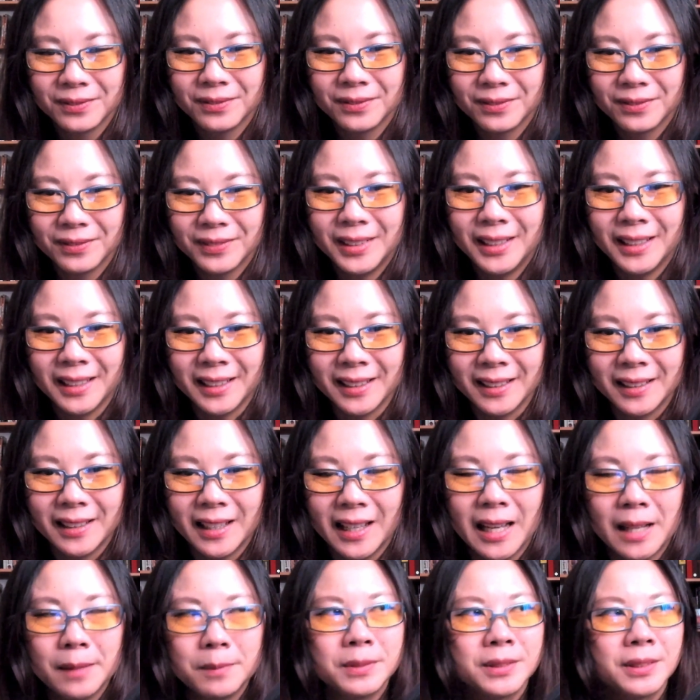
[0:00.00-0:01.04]
Yeah,
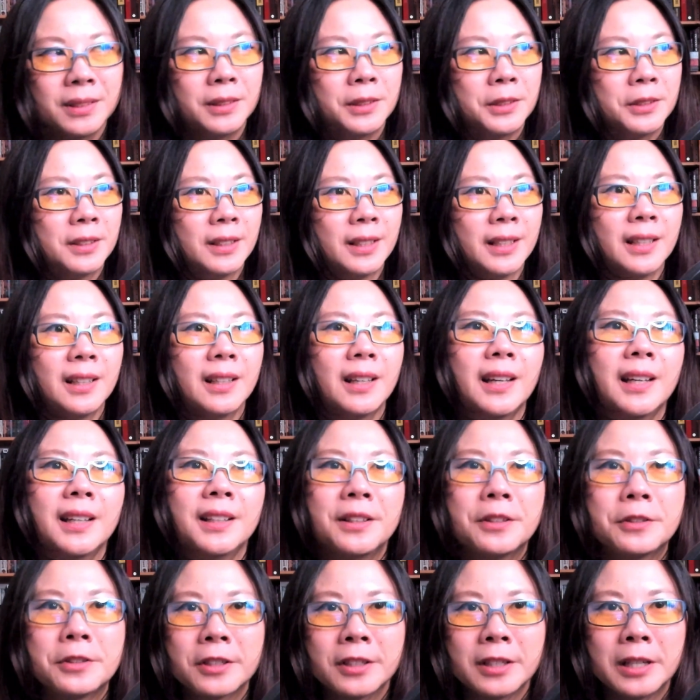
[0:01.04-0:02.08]
absolutely.
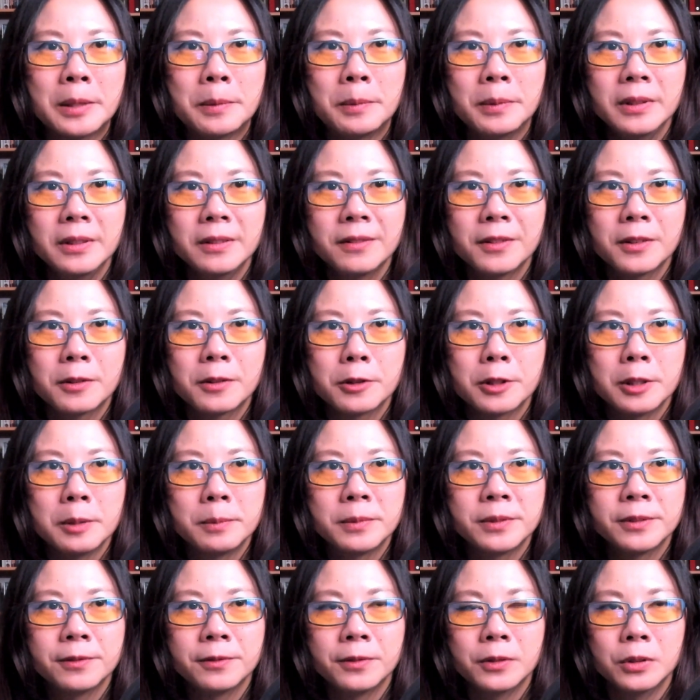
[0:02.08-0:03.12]
And there are a couple of
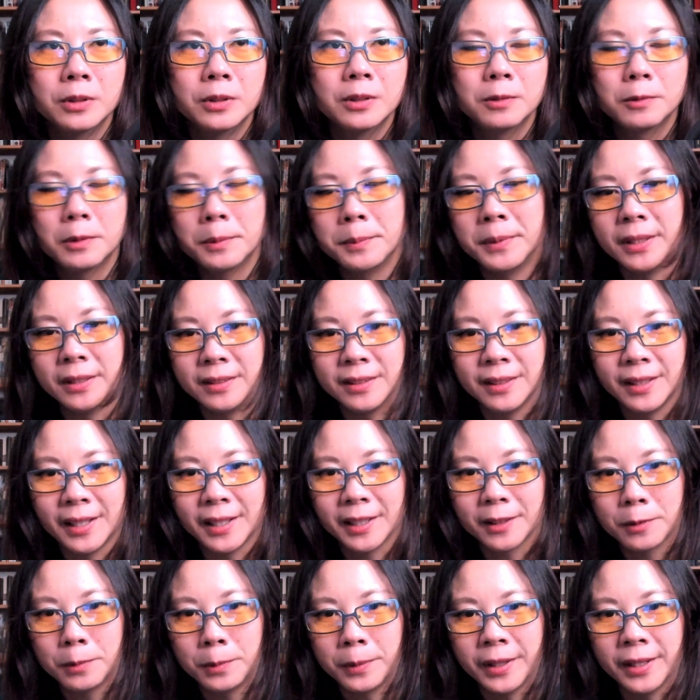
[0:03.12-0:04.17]
groups for women in
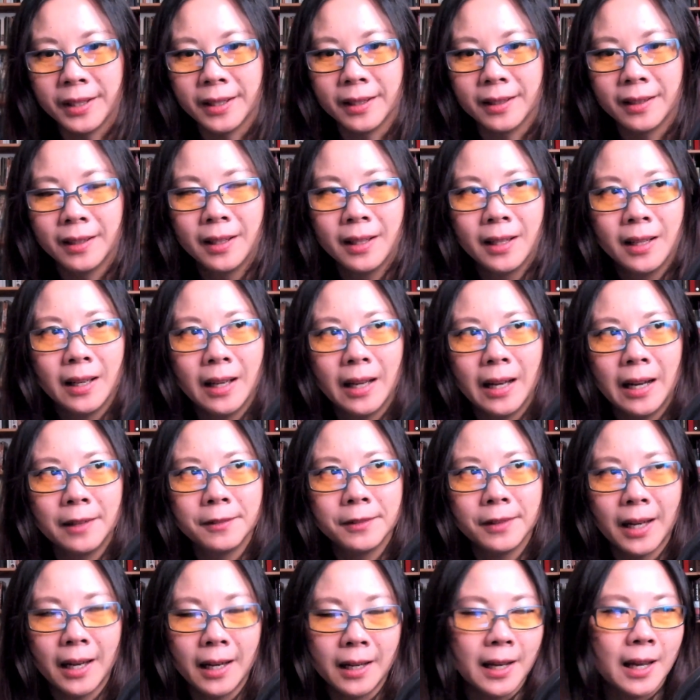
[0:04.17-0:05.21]
tech where
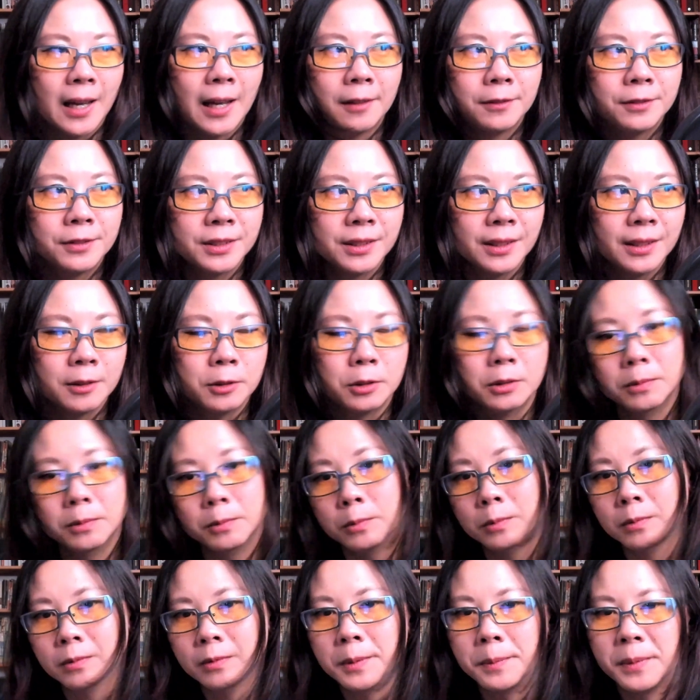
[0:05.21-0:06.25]
I have seen, or
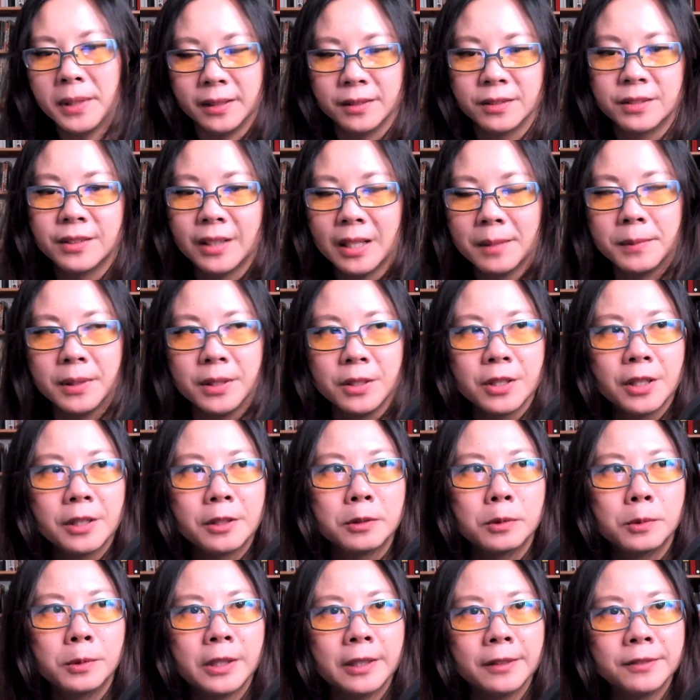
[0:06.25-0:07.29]
women in STEM in
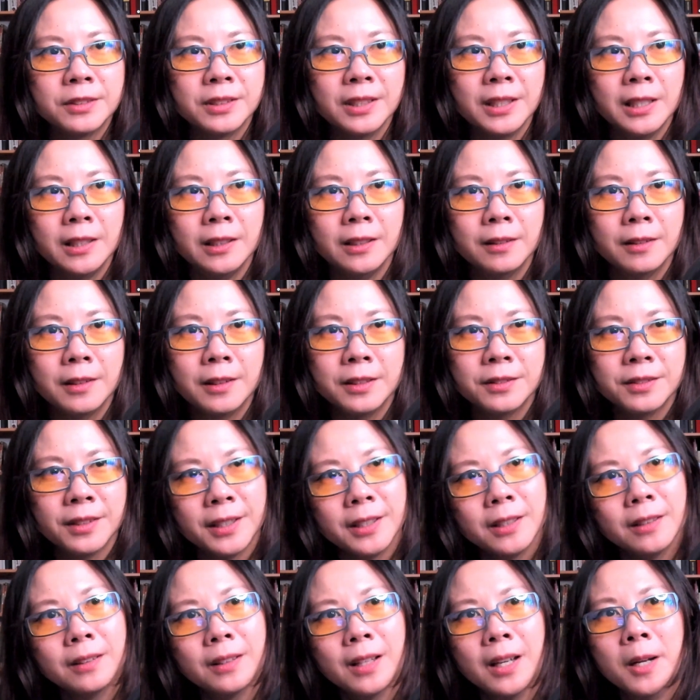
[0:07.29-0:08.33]
general, where I've seen they're
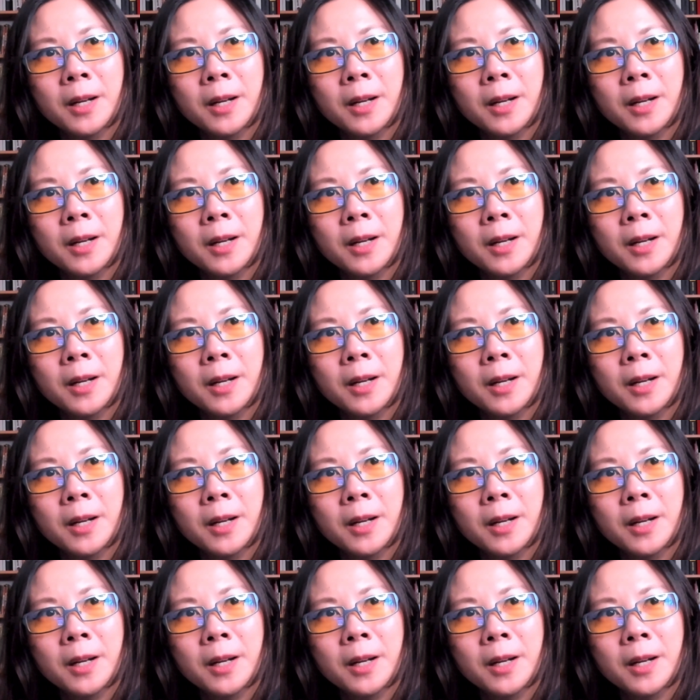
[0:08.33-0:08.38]
saying